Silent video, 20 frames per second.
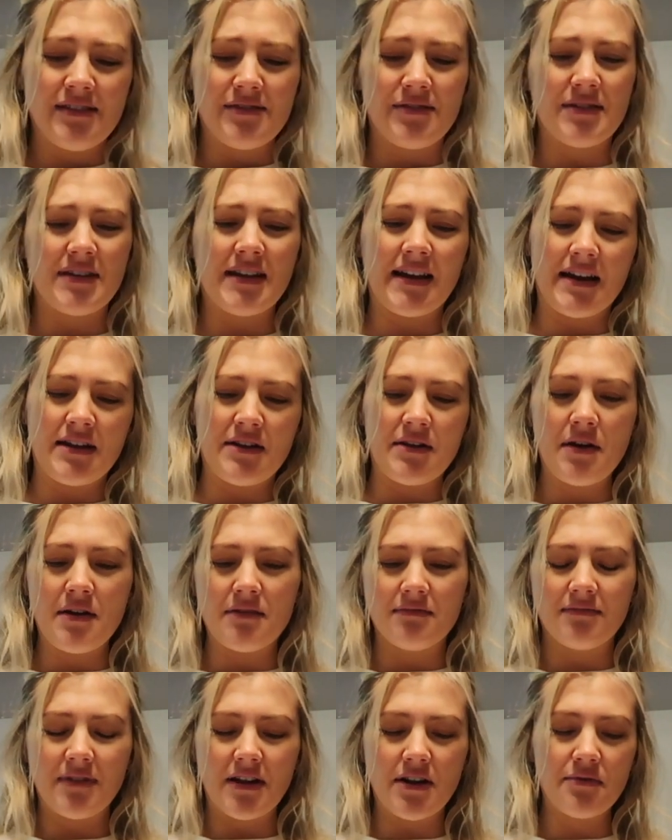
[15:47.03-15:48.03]
So it's like, I
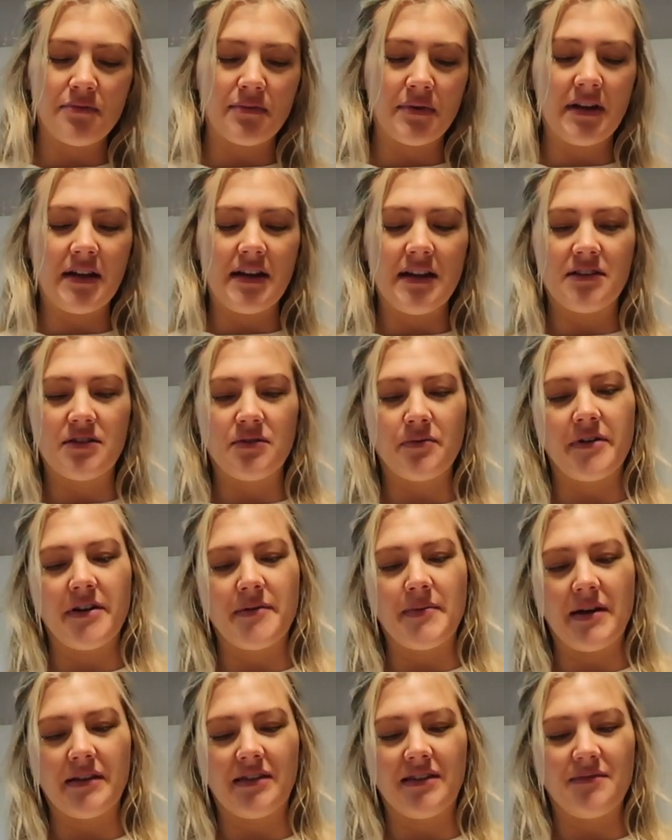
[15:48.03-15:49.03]
don't, I don't really need to worry
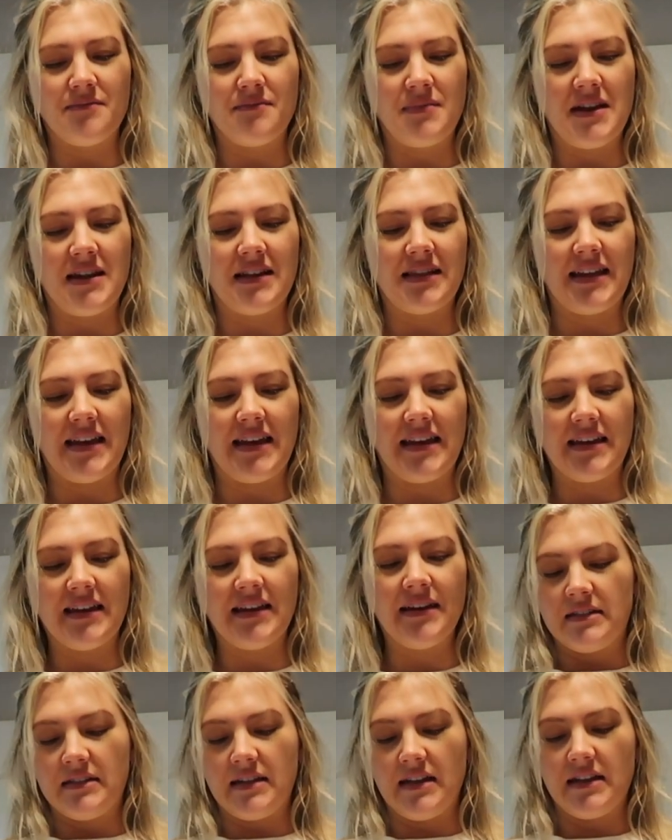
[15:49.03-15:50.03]
about them being like
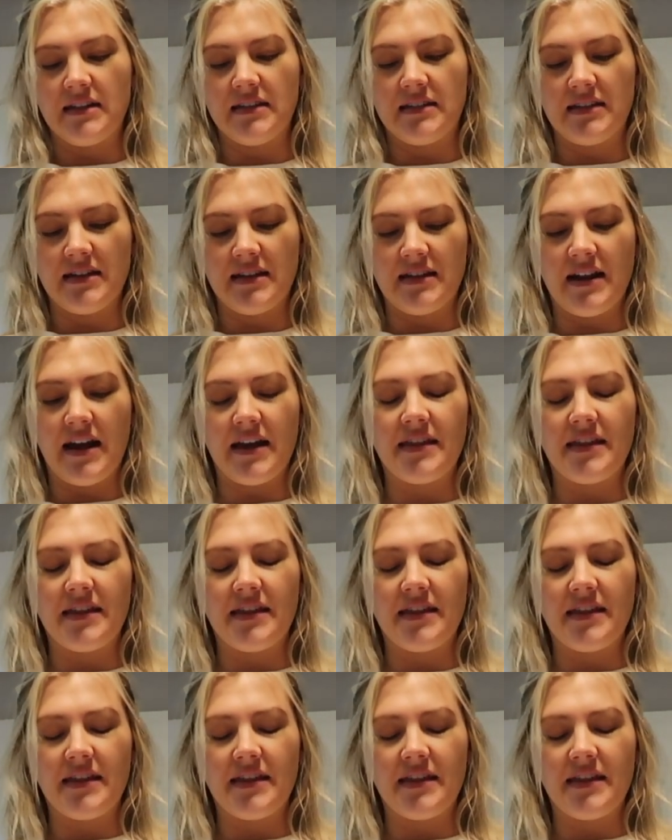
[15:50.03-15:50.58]
tinted.